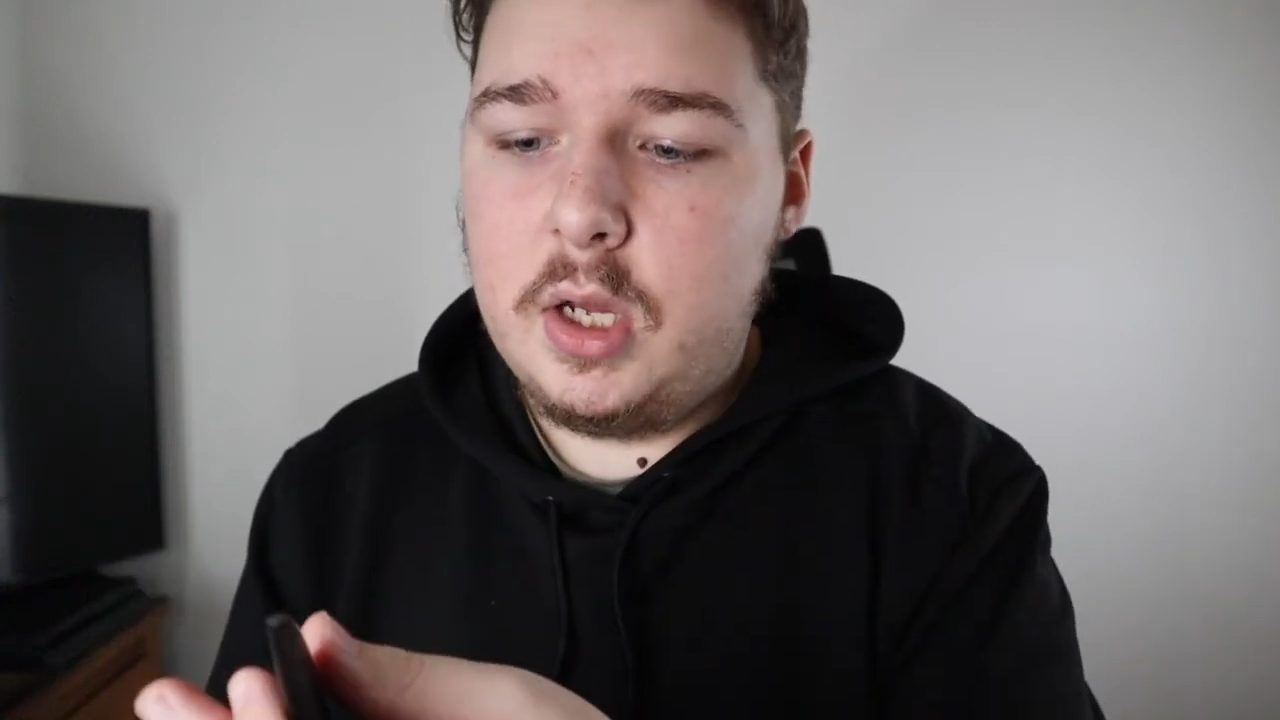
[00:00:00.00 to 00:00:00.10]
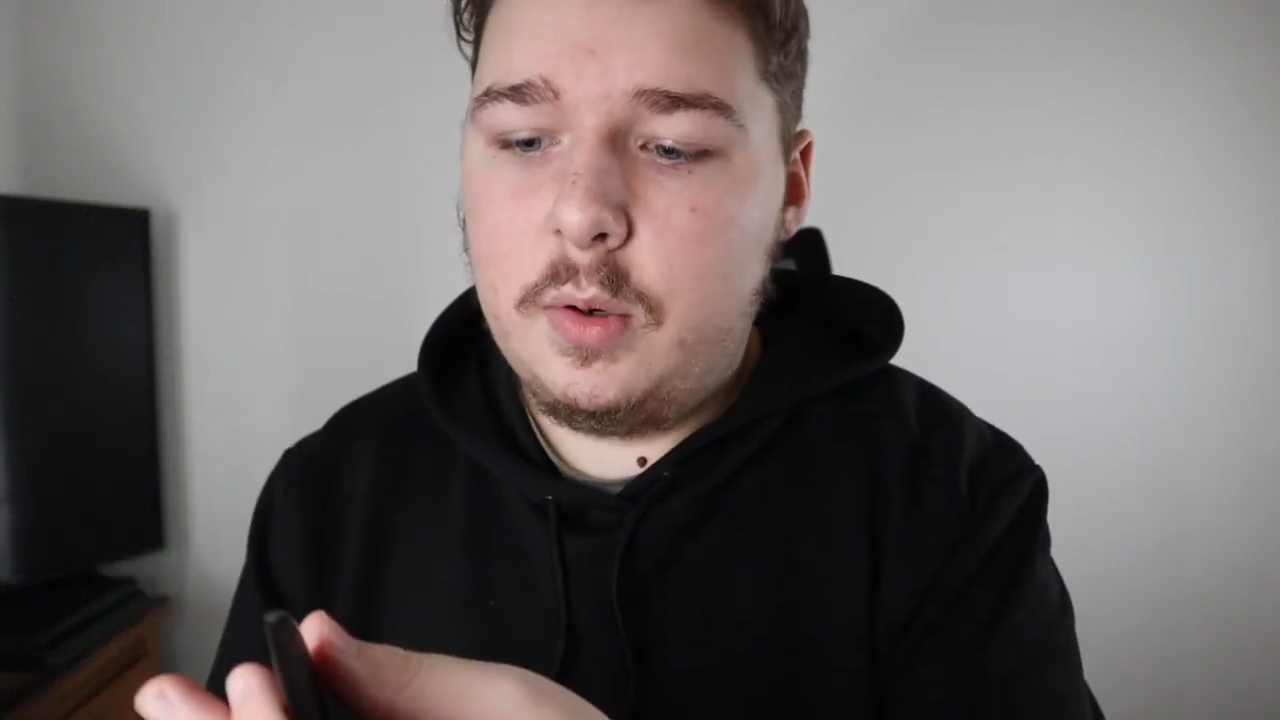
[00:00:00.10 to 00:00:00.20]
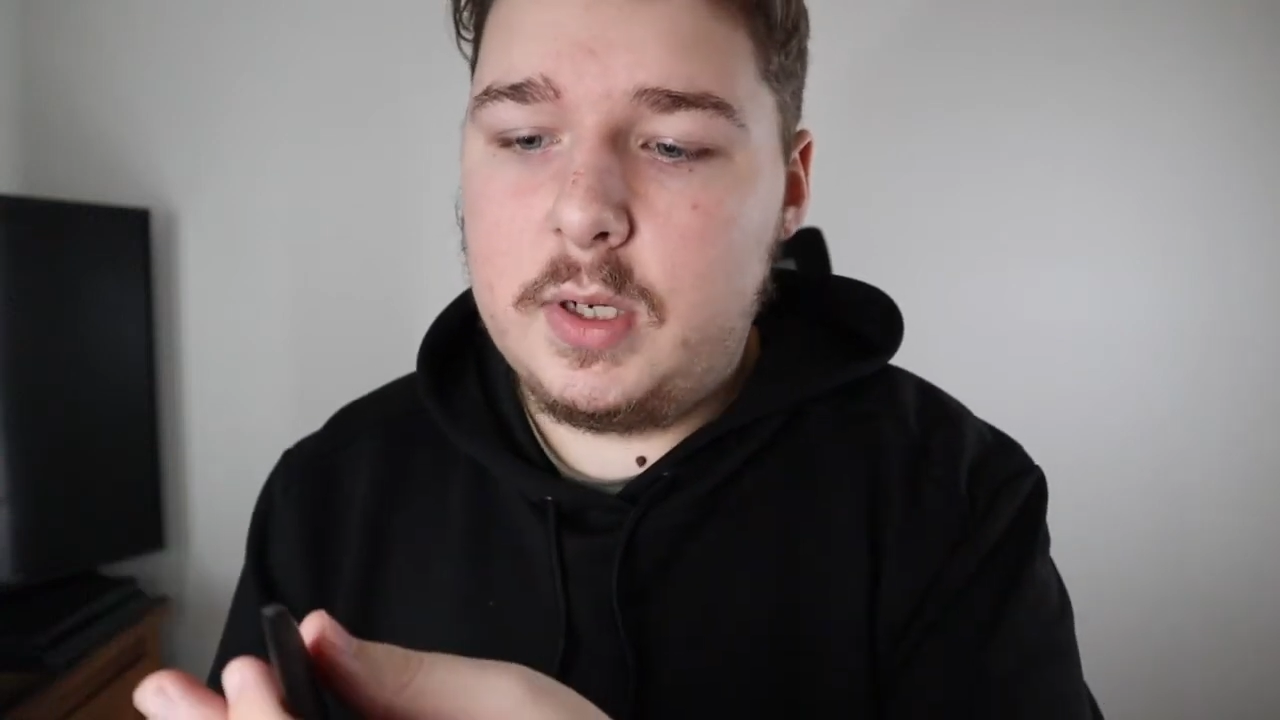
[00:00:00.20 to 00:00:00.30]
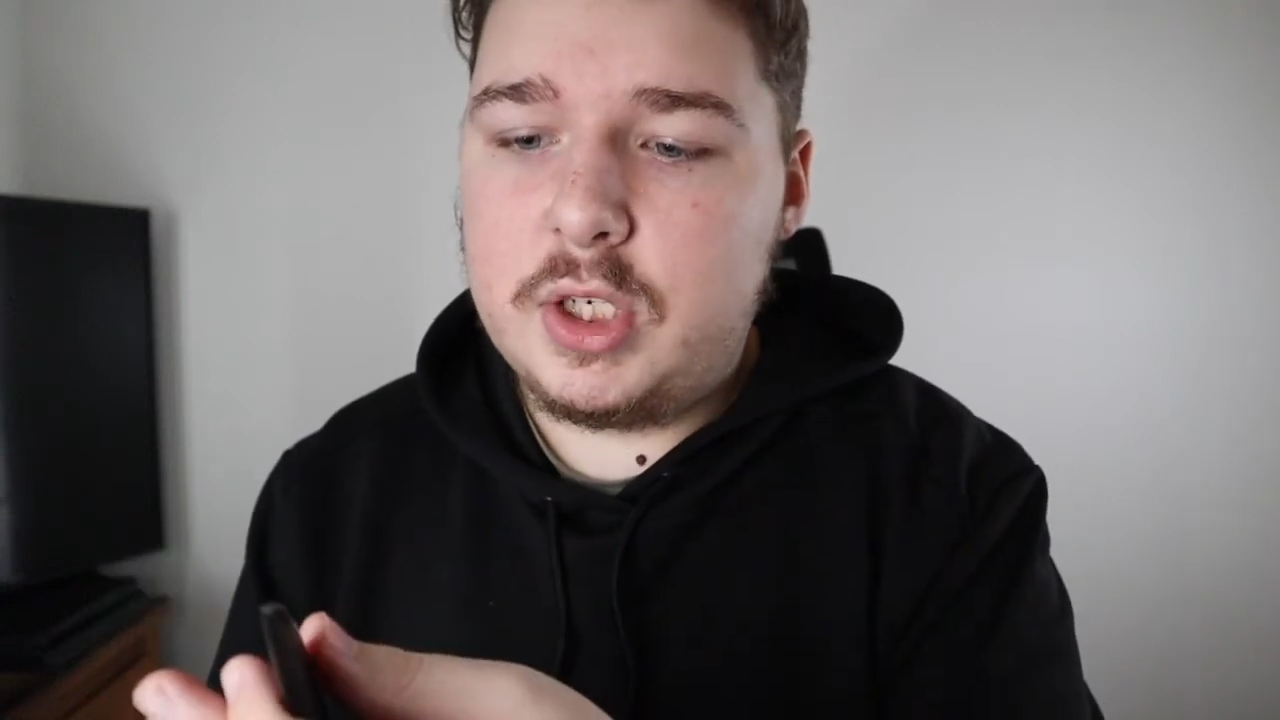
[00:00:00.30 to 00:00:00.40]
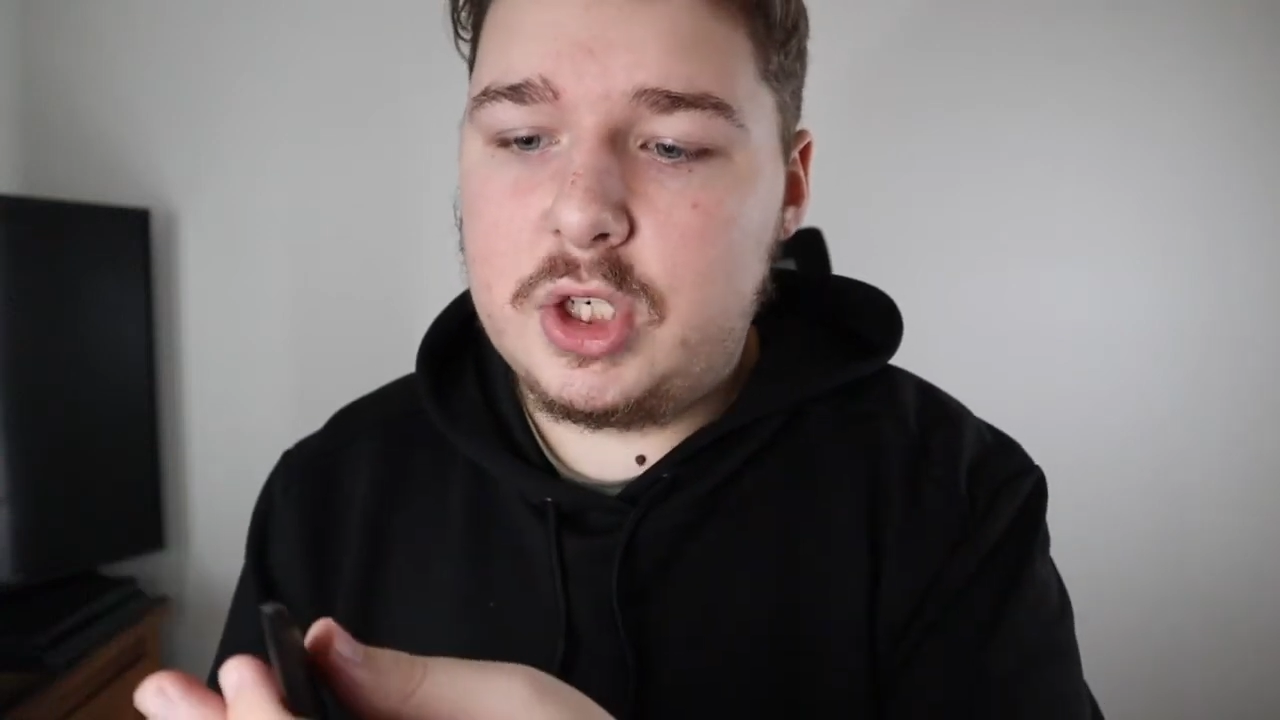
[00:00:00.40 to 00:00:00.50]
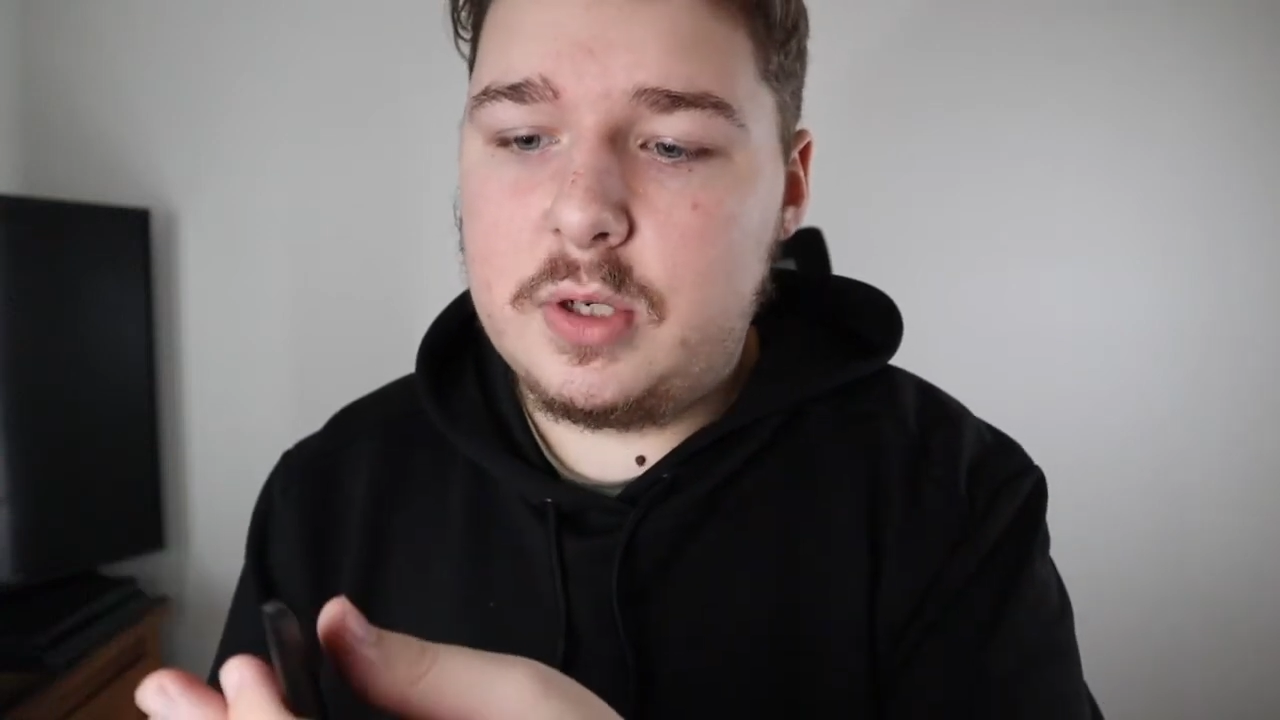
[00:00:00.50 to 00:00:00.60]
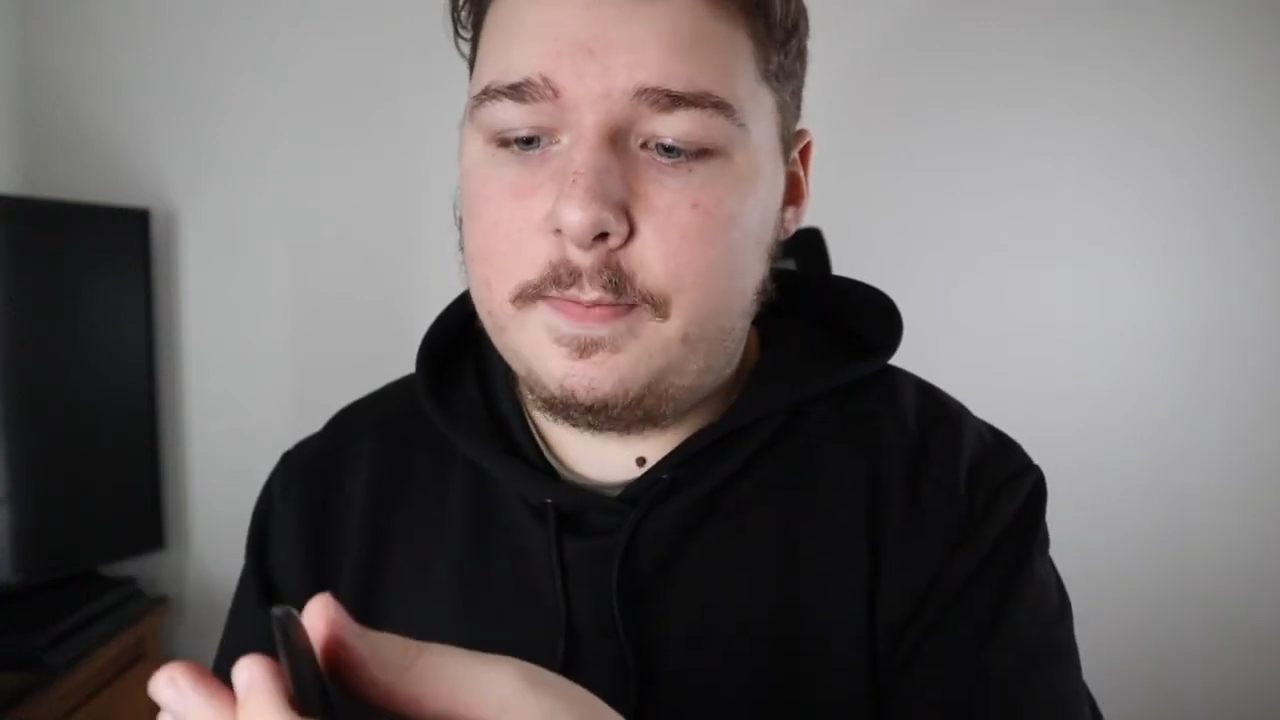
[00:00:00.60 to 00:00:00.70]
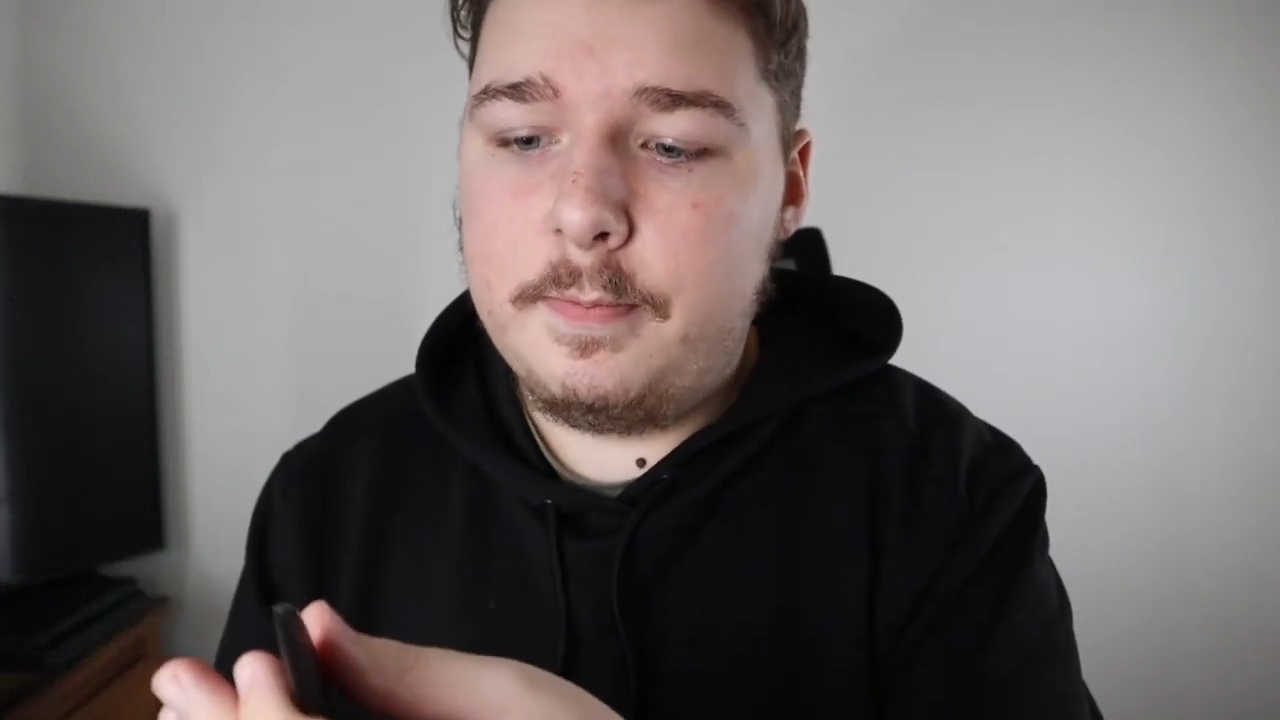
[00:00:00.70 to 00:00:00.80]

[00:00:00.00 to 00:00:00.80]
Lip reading: Which,